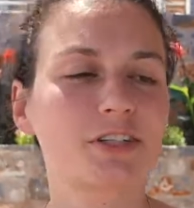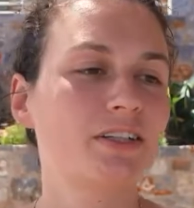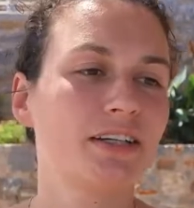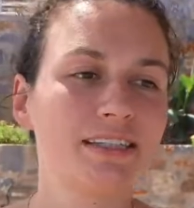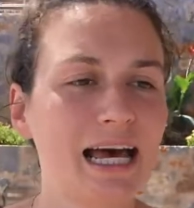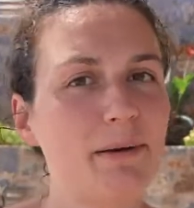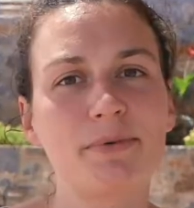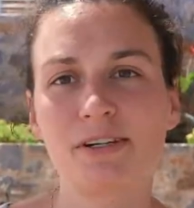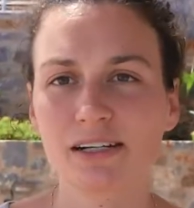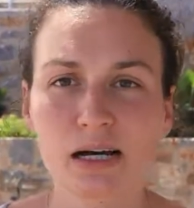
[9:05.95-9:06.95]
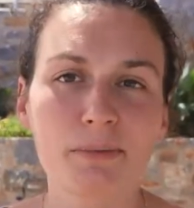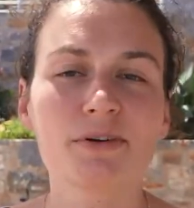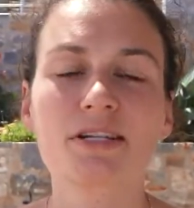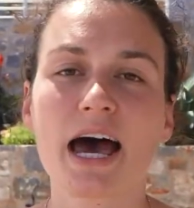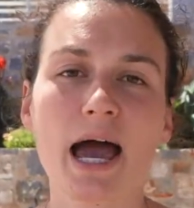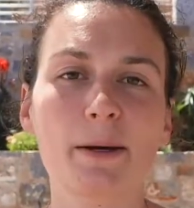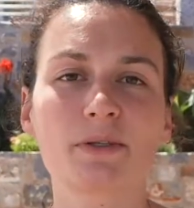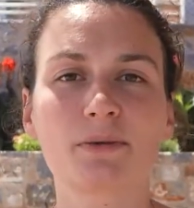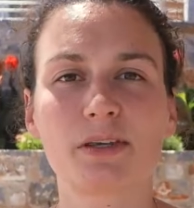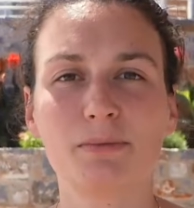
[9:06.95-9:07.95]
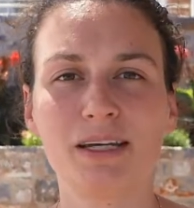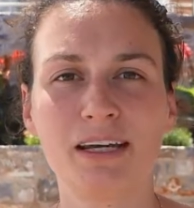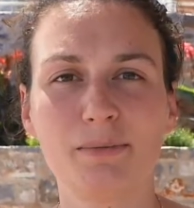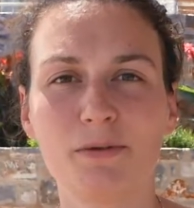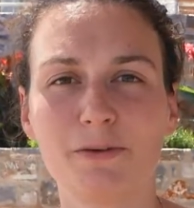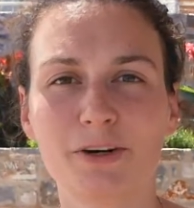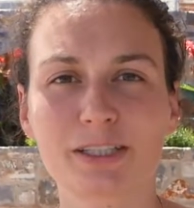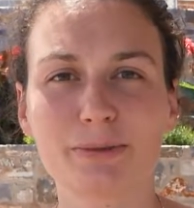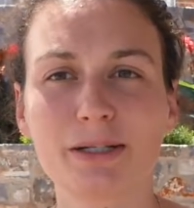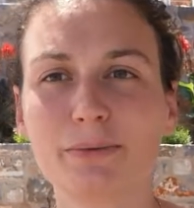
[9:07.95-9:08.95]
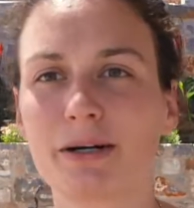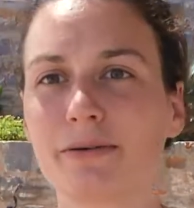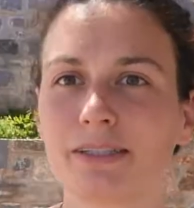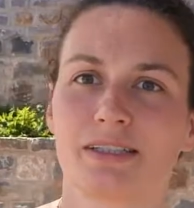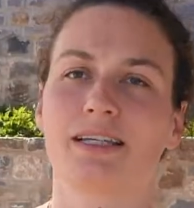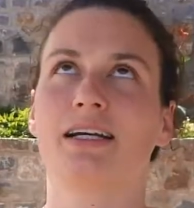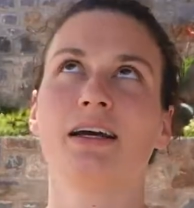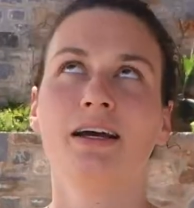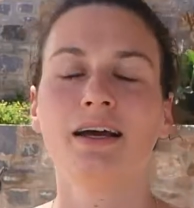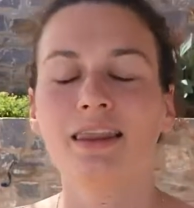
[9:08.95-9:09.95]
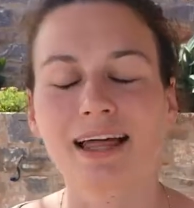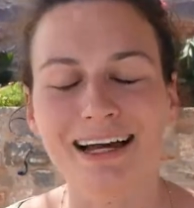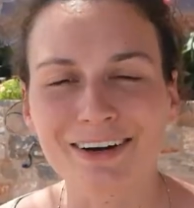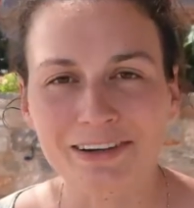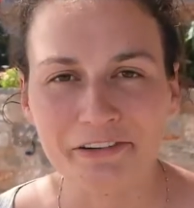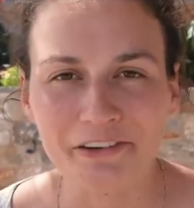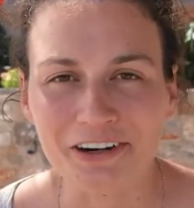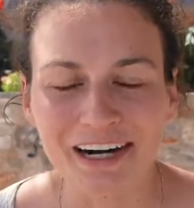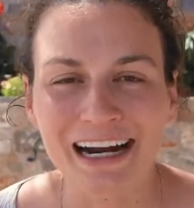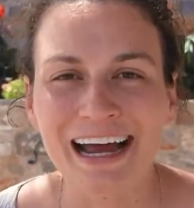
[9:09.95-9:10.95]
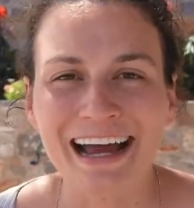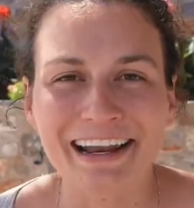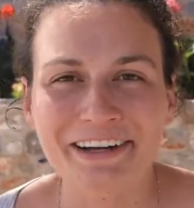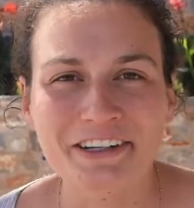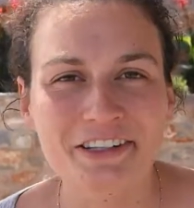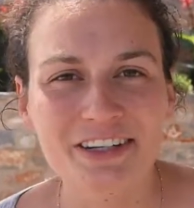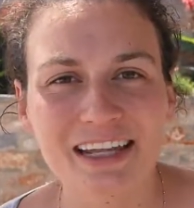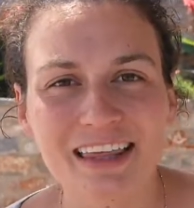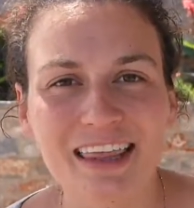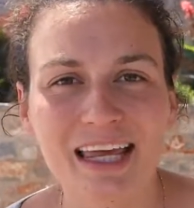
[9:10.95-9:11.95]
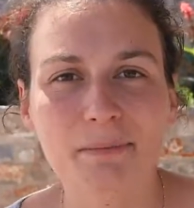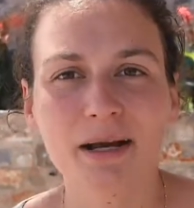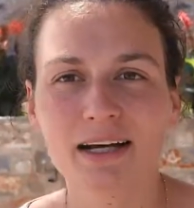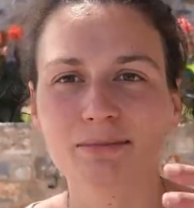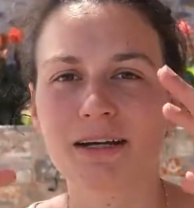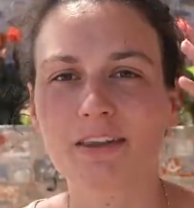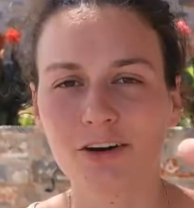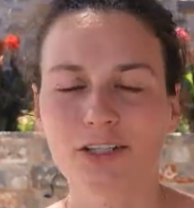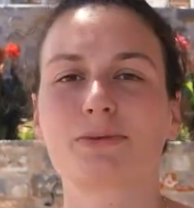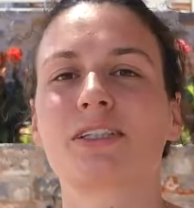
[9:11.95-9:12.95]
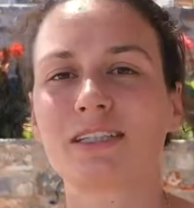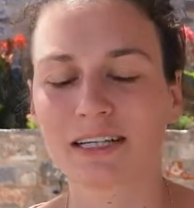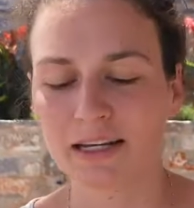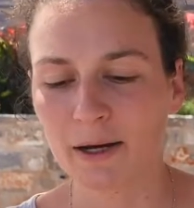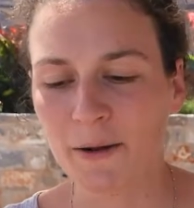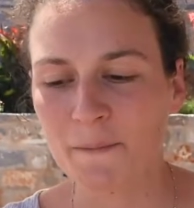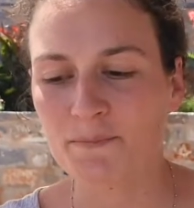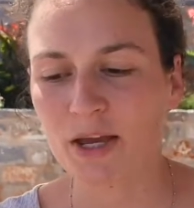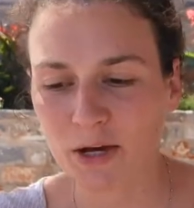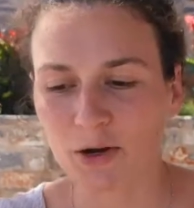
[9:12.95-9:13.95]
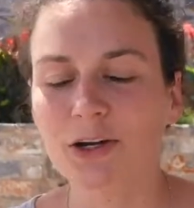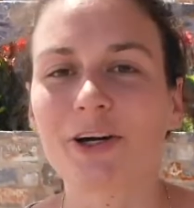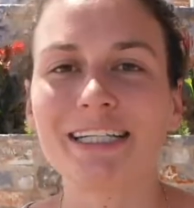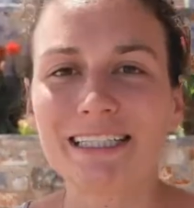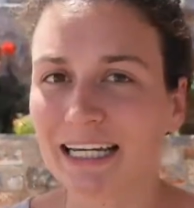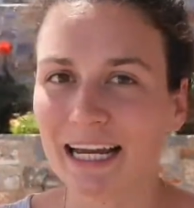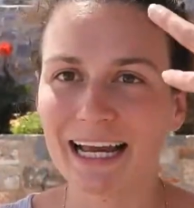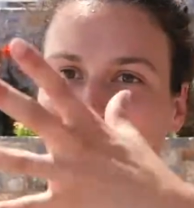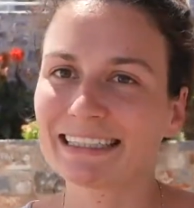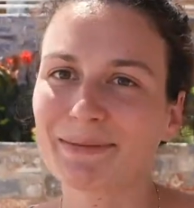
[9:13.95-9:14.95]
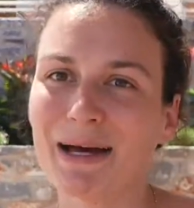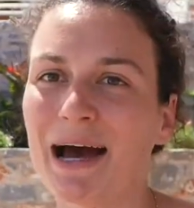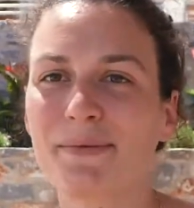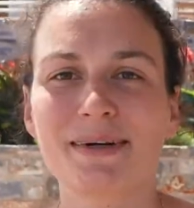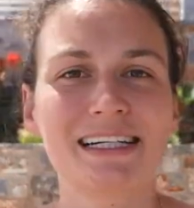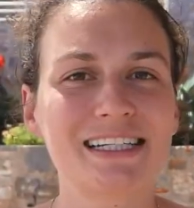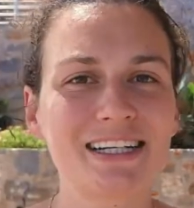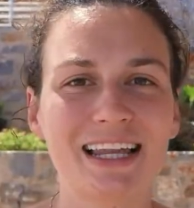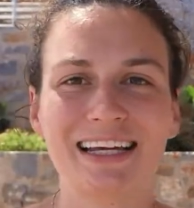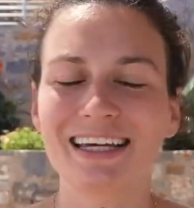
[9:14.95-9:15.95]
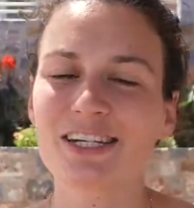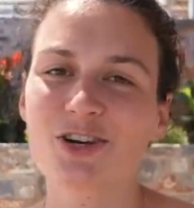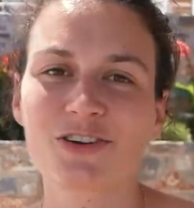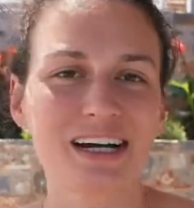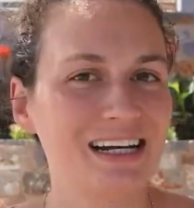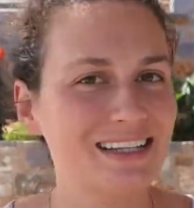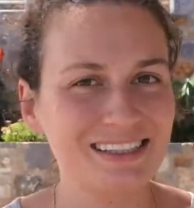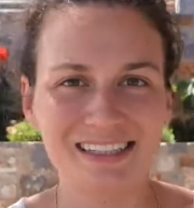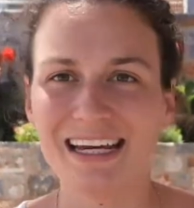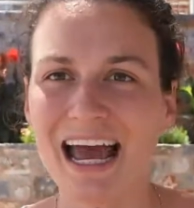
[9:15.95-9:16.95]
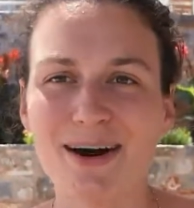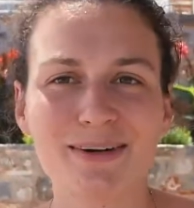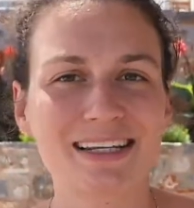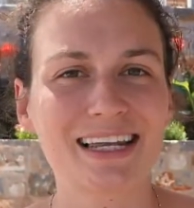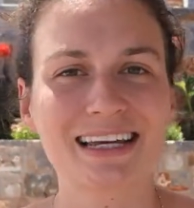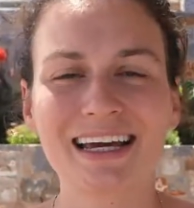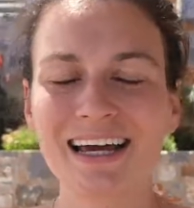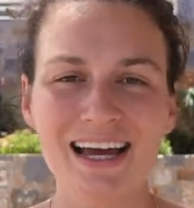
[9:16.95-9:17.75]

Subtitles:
So this happened a couple times with me before as well, where I was just like lying on the floor and I couldn't do anything because my thoughts were just like going crazy, and I somehow wanted to like integrate it, see how it like